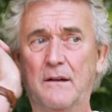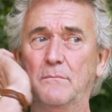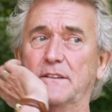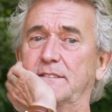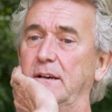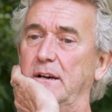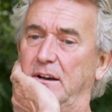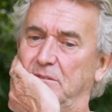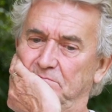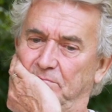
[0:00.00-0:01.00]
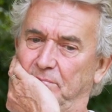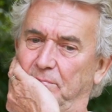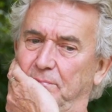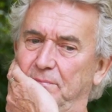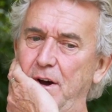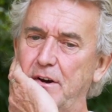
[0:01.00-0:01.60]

But no,